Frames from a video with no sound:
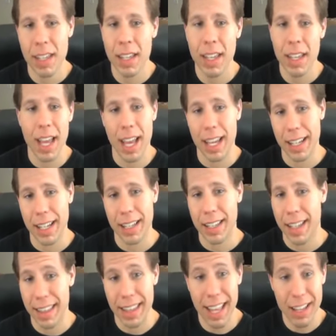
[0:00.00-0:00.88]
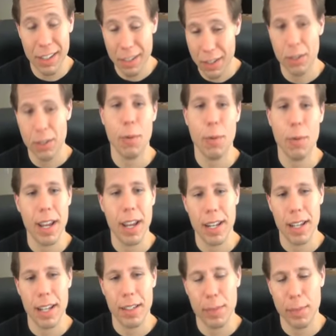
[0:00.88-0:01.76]
And that's just the way
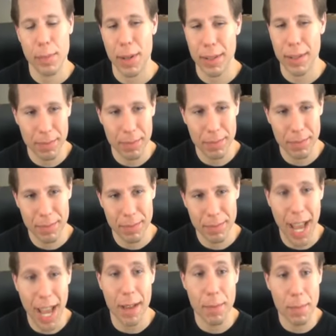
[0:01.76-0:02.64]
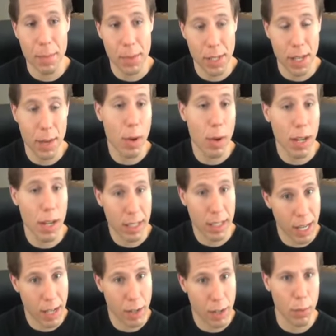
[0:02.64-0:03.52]
it is. But yeah, CM Punk and
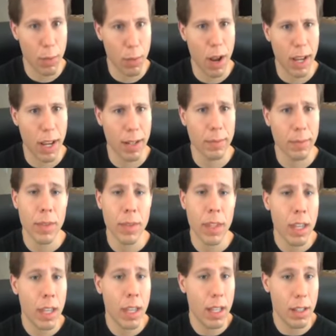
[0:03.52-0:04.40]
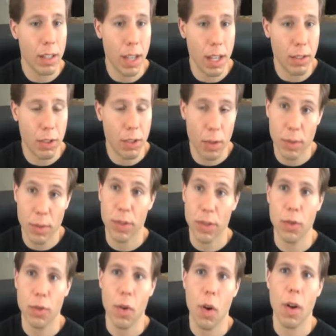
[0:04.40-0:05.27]
Daniel Bryan, in terms
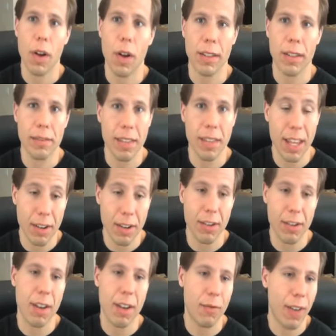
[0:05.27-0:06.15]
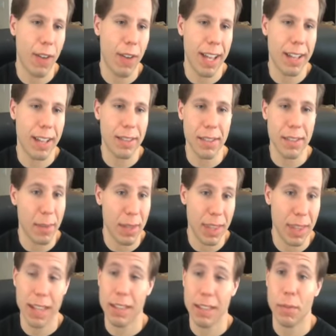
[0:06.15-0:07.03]
of drawing the internet fans, I
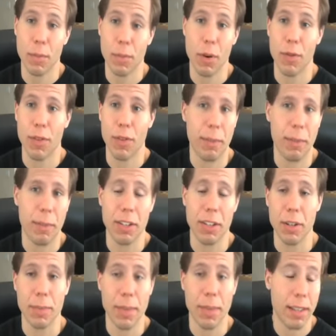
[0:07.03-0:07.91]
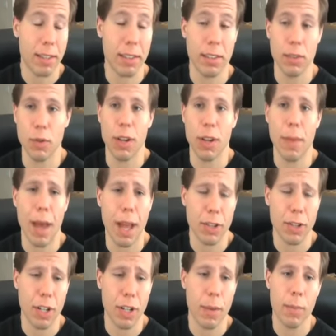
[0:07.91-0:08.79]
mean, that's a perfect matchup. That's a dream
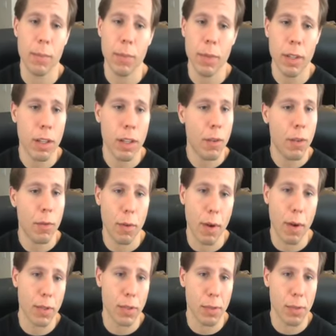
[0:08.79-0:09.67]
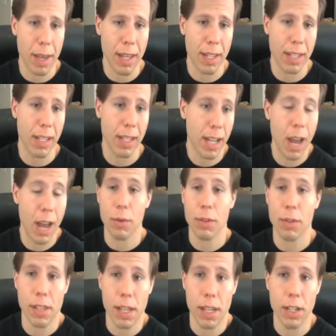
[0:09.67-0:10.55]
matchup for WrestleMania, and I
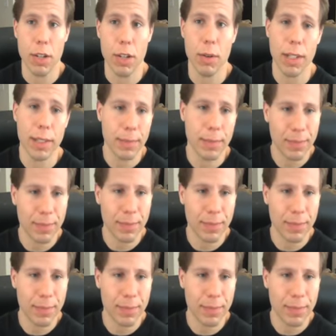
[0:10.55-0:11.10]
would say do it.